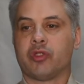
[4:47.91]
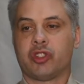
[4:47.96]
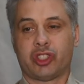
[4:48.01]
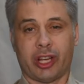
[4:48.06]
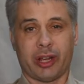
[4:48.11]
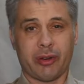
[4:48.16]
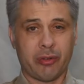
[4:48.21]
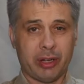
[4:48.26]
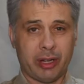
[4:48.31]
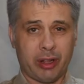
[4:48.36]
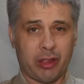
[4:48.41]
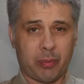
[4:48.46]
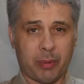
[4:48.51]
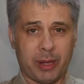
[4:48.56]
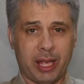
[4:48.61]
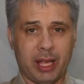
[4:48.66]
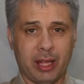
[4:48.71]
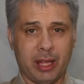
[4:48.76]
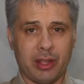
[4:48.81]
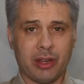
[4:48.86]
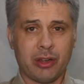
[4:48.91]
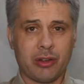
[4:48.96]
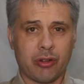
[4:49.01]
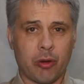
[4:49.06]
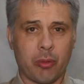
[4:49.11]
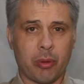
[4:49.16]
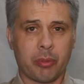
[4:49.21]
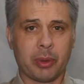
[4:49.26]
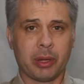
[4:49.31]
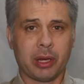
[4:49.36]
Generally speaking, the
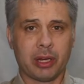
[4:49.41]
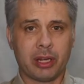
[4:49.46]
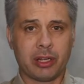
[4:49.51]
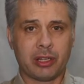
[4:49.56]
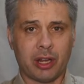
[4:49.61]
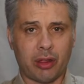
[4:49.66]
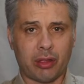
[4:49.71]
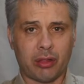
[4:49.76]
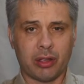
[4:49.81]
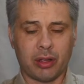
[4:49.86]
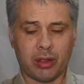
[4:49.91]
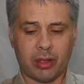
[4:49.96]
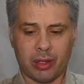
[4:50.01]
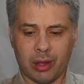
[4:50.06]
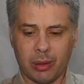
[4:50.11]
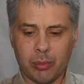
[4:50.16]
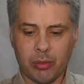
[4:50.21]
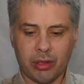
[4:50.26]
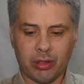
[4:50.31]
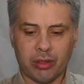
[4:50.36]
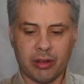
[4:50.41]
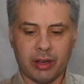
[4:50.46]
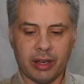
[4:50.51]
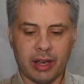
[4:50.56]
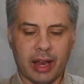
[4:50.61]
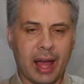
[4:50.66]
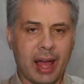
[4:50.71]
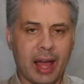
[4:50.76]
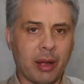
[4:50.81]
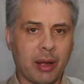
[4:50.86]
interoperability testing seems to
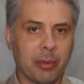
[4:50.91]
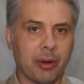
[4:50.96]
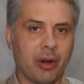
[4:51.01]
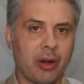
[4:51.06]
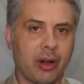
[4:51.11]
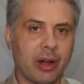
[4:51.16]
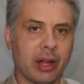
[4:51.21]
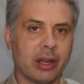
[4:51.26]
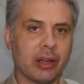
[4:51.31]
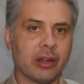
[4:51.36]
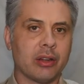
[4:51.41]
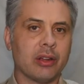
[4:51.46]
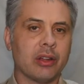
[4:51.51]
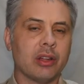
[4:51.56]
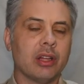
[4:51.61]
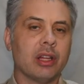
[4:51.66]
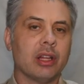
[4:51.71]
lag behind